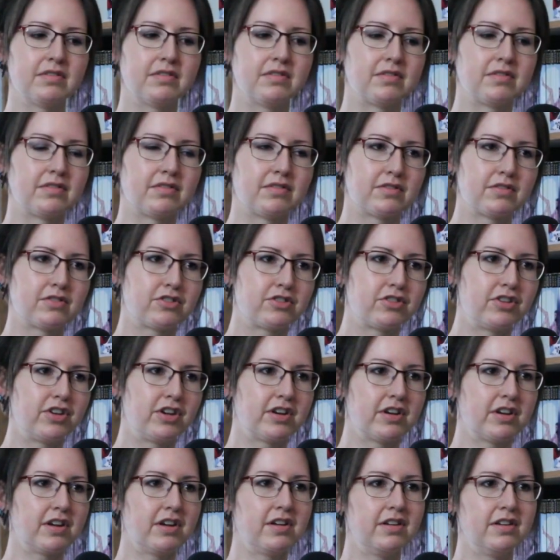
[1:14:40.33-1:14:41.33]
and
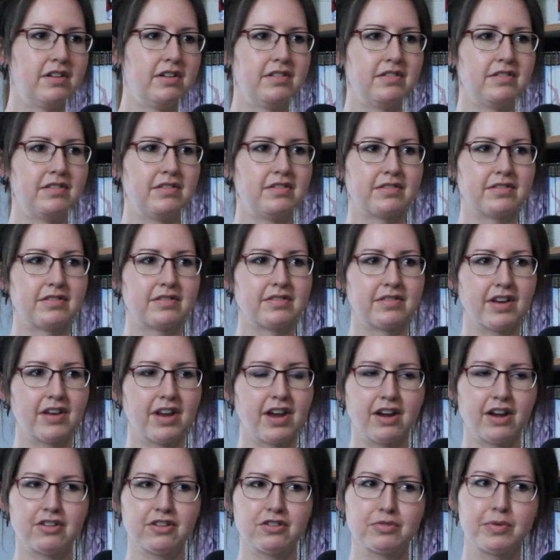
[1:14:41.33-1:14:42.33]
chicken and
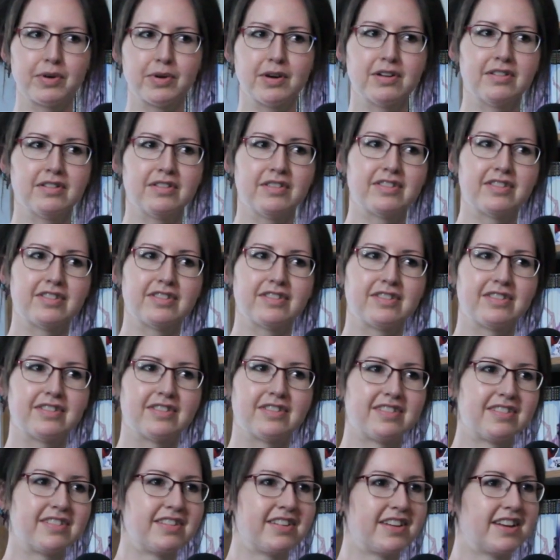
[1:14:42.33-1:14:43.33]
hash browns
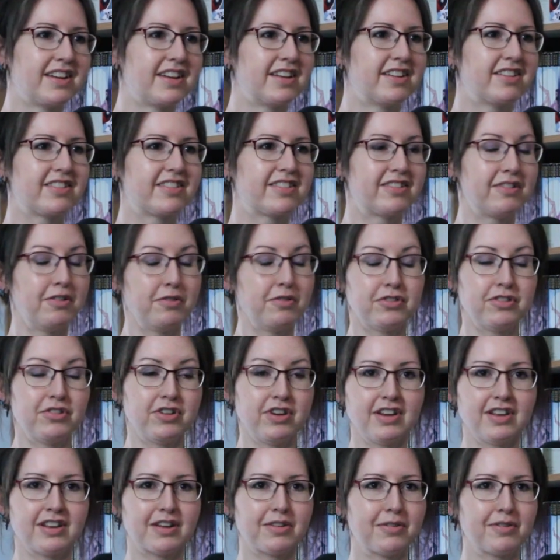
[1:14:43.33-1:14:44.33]
and
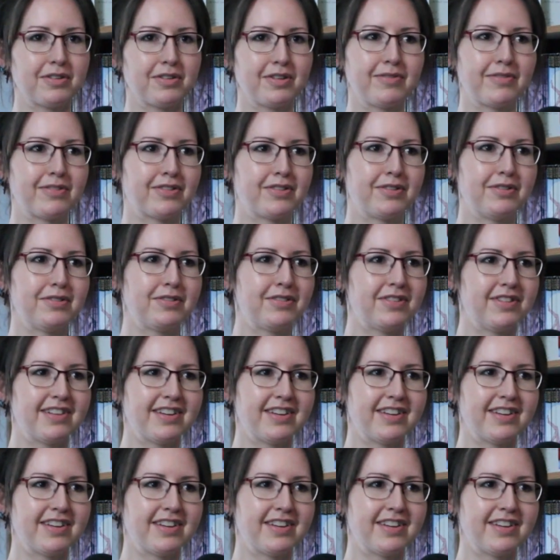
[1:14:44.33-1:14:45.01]
Sushi. There was even sushi